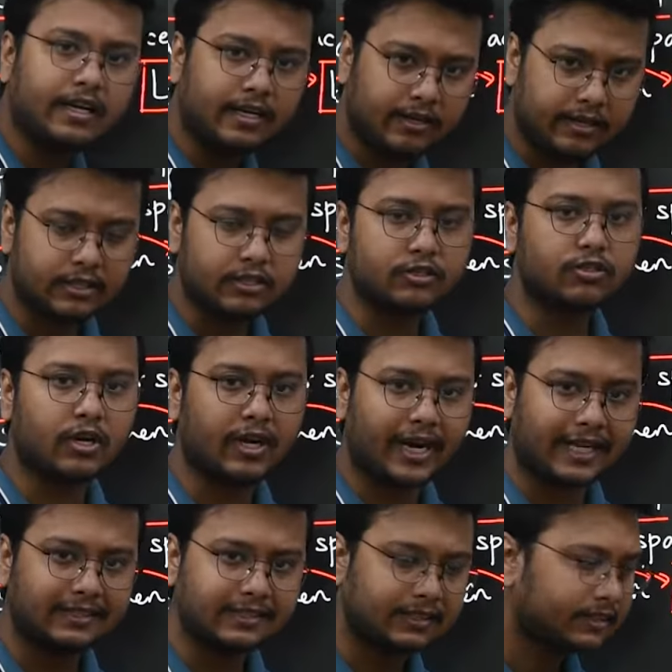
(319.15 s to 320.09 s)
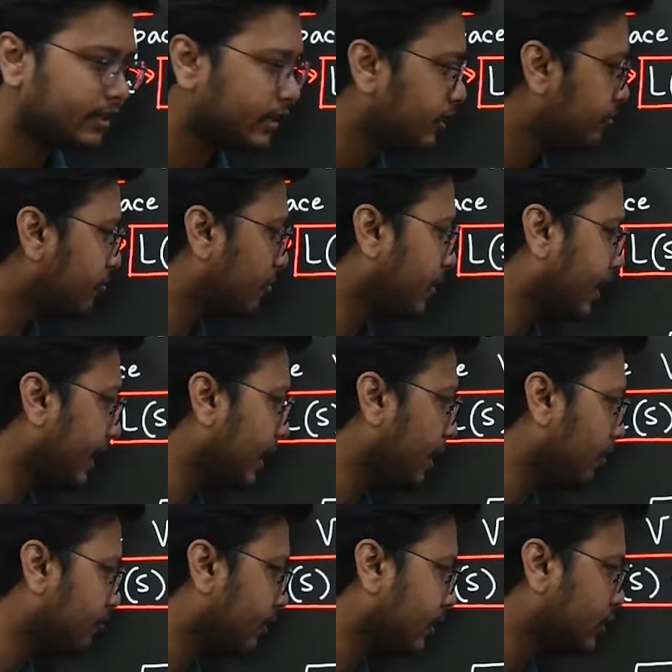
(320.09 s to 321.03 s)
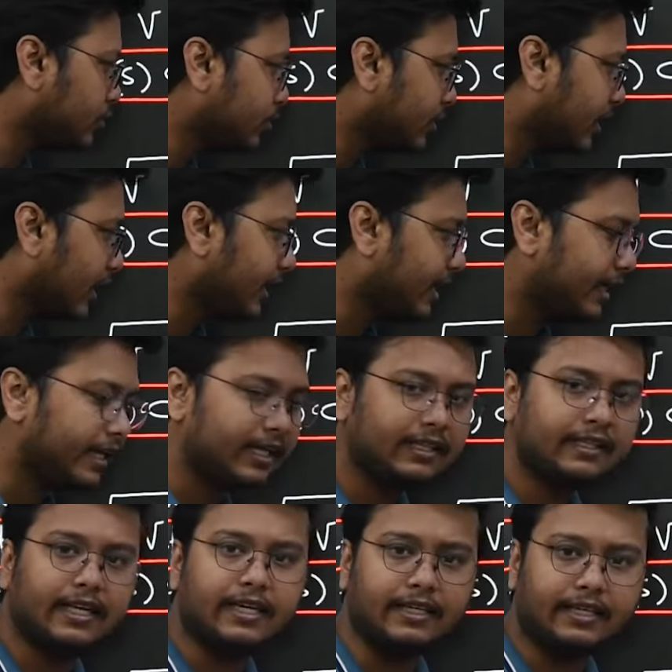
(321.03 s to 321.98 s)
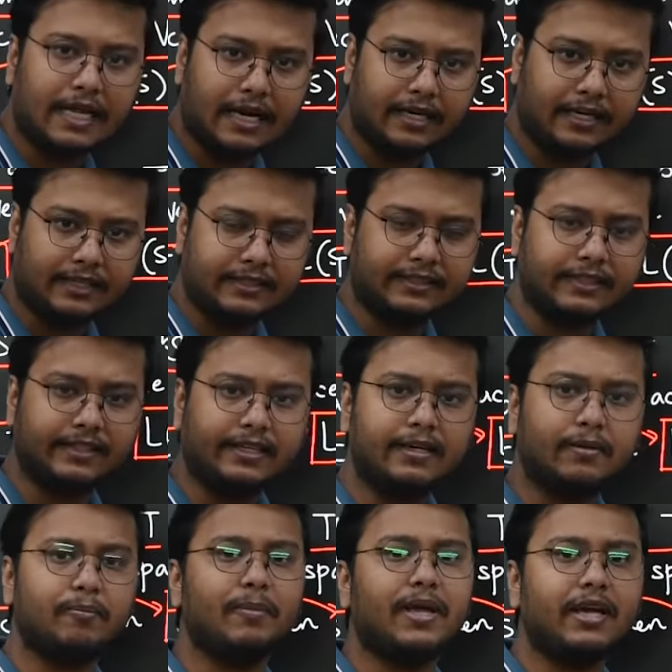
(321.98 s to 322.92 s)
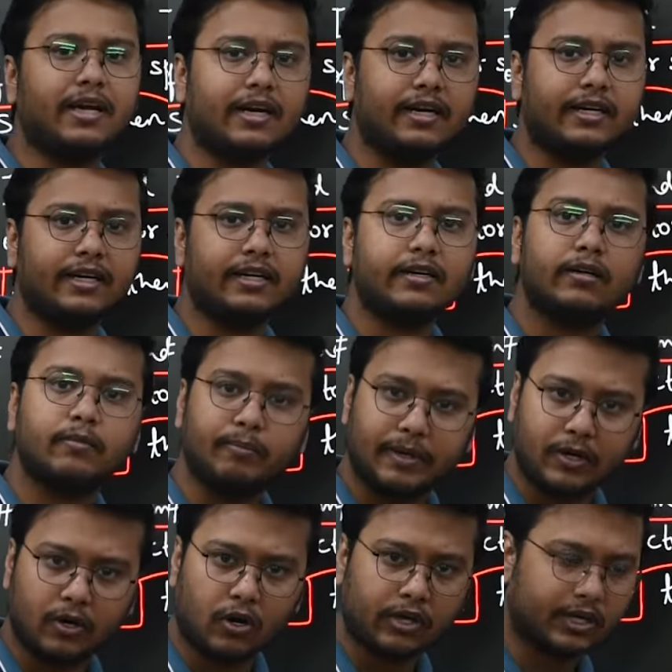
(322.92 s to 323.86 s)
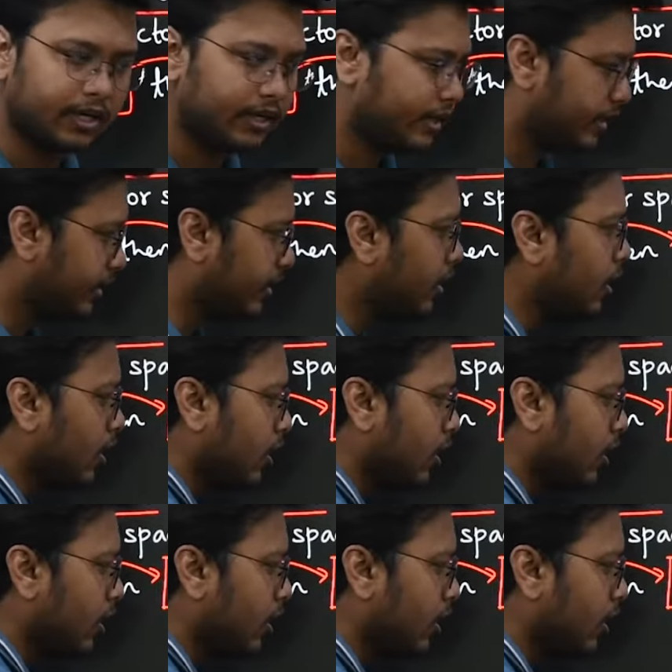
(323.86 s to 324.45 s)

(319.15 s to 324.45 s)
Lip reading: it is not necessary for L of s to contain the entire t set. It may contain, it may not contain.